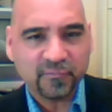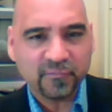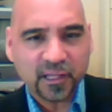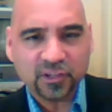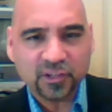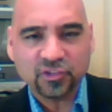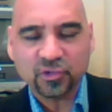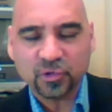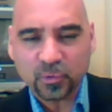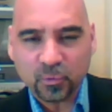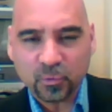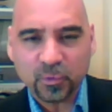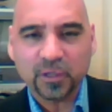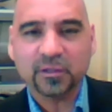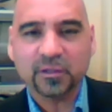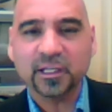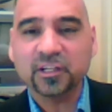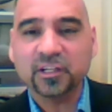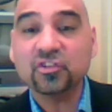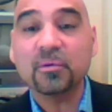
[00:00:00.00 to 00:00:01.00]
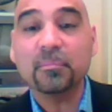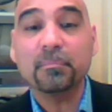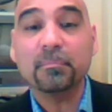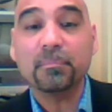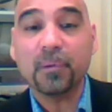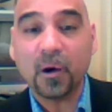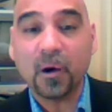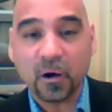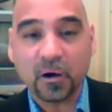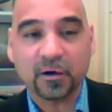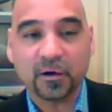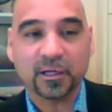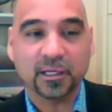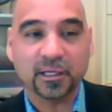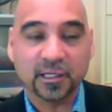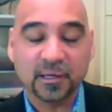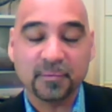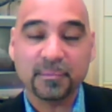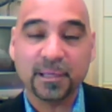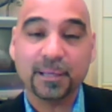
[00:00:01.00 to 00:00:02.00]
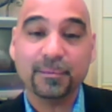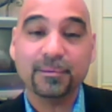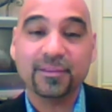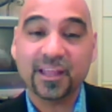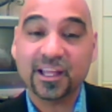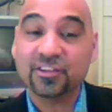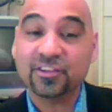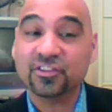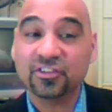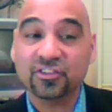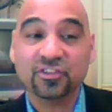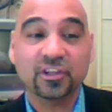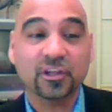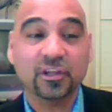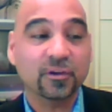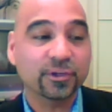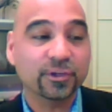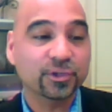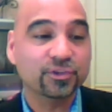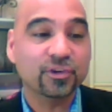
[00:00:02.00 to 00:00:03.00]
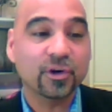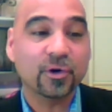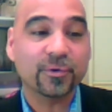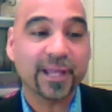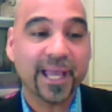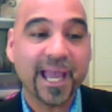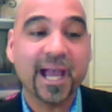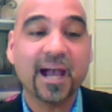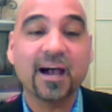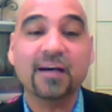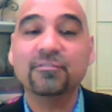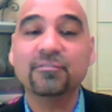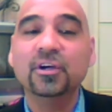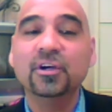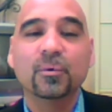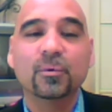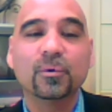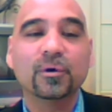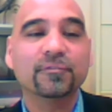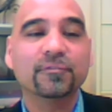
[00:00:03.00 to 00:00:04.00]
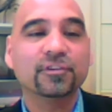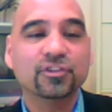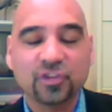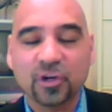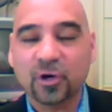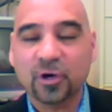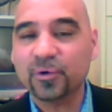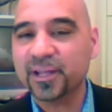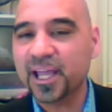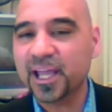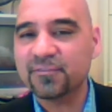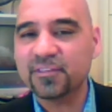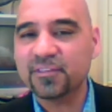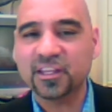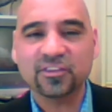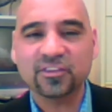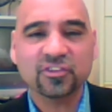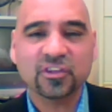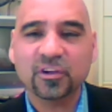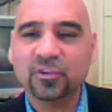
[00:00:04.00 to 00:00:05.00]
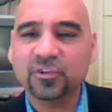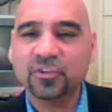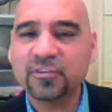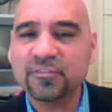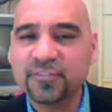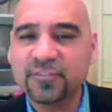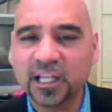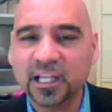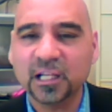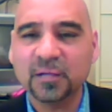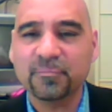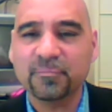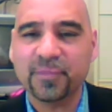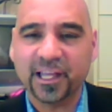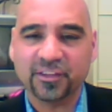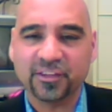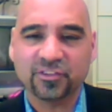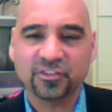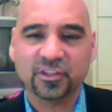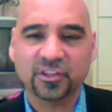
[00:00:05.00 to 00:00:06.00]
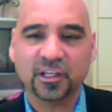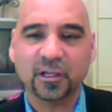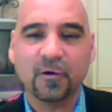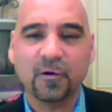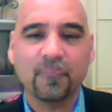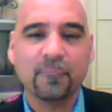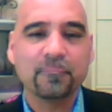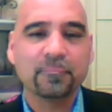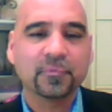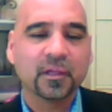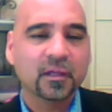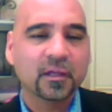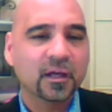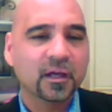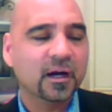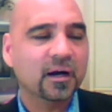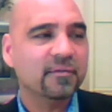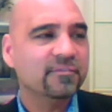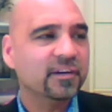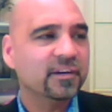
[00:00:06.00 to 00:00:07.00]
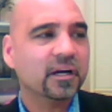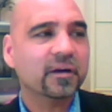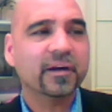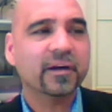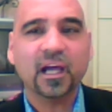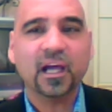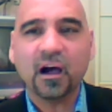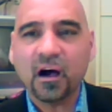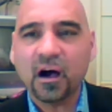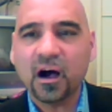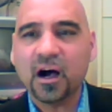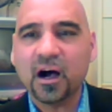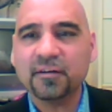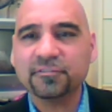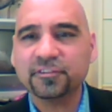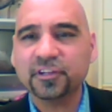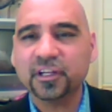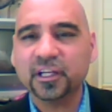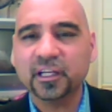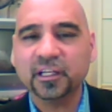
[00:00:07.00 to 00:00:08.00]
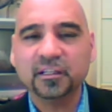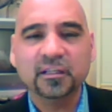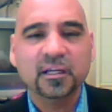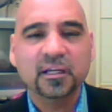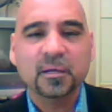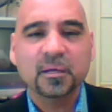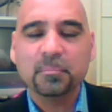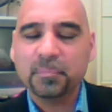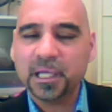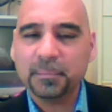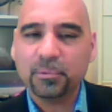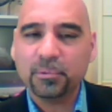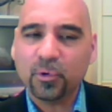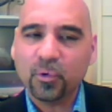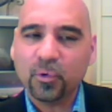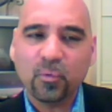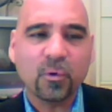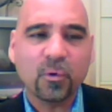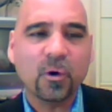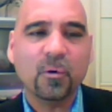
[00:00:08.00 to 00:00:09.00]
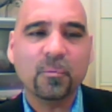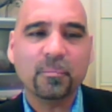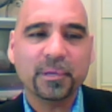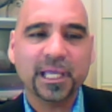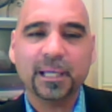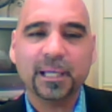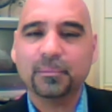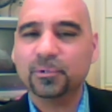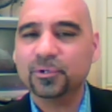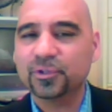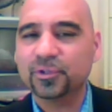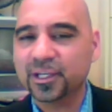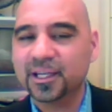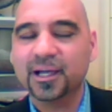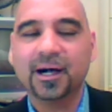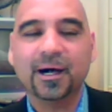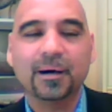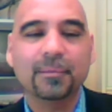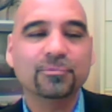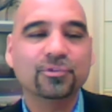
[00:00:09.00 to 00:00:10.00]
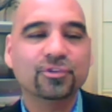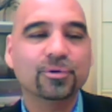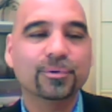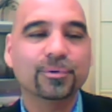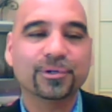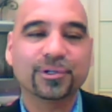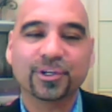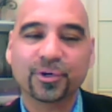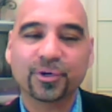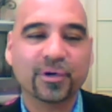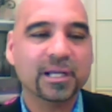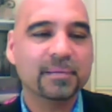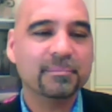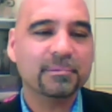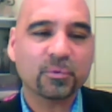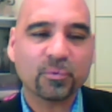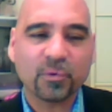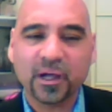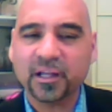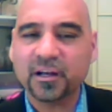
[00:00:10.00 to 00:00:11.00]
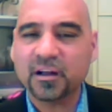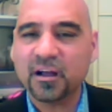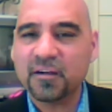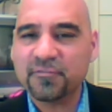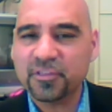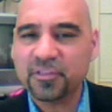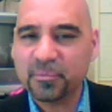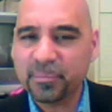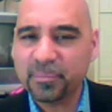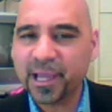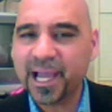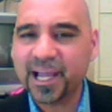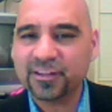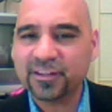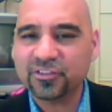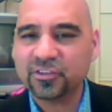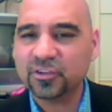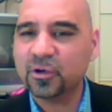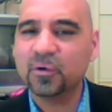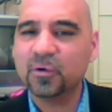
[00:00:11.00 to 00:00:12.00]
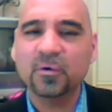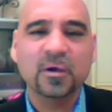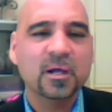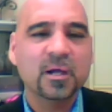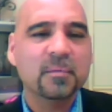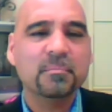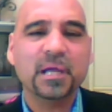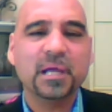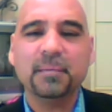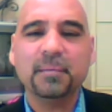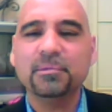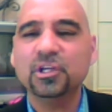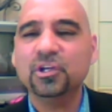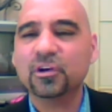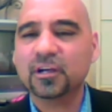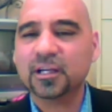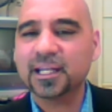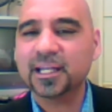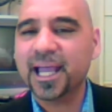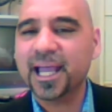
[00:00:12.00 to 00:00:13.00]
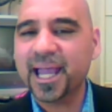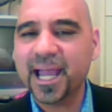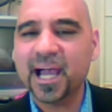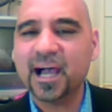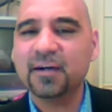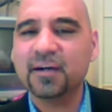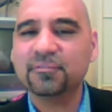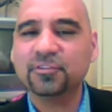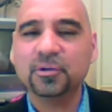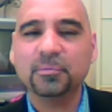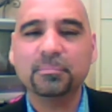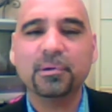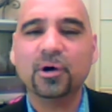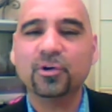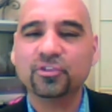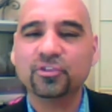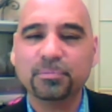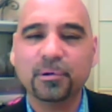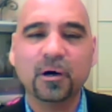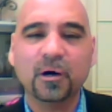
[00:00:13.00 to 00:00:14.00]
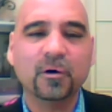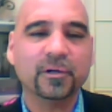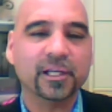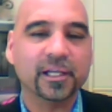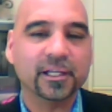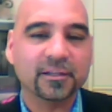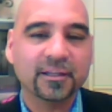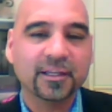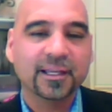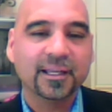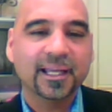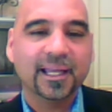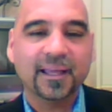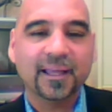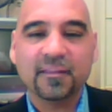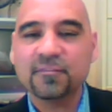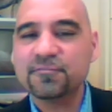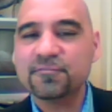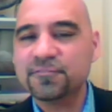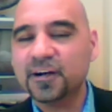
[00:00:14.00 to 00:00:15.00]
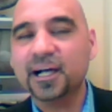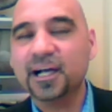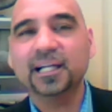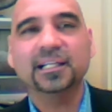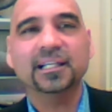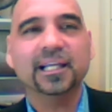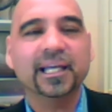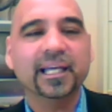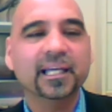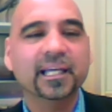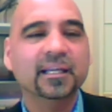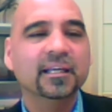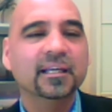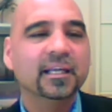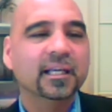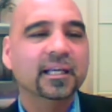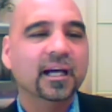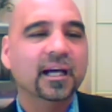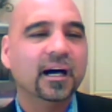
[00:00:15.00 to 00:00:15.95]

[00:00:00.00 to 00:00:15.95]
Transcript: plan in place and that you're willing to bargain. And maybe that's a skill you don't have. Well, if you don't have that skill, develop that skill. Uh, very often, people won't be able to come to an agreement right off the bat, so maybe you're going to have to postpone it.